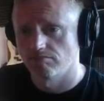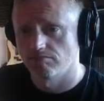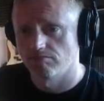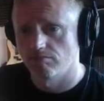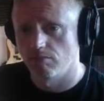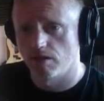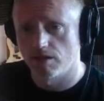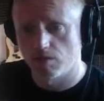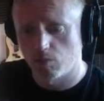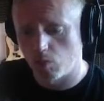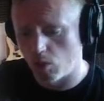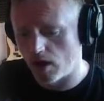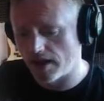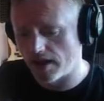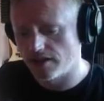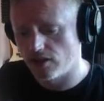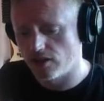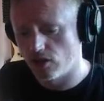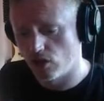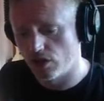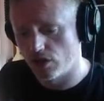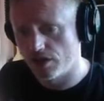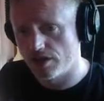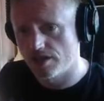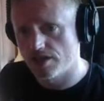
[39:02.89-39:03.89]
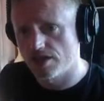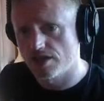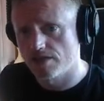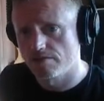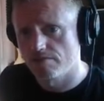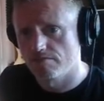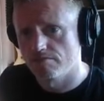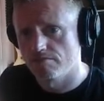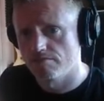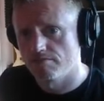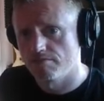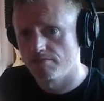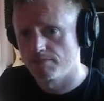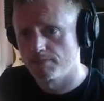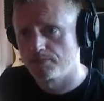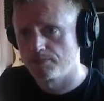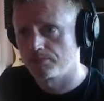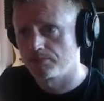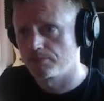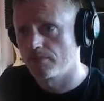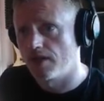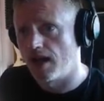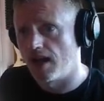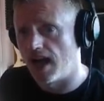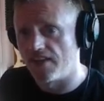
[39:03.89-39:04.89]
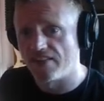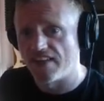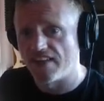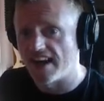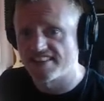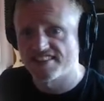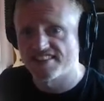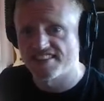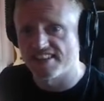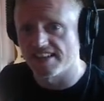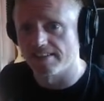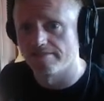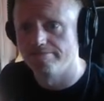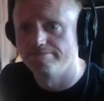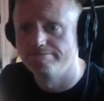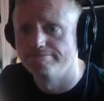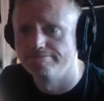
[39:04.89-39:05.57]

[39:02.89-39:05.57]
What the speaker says: with white noise, and that's it.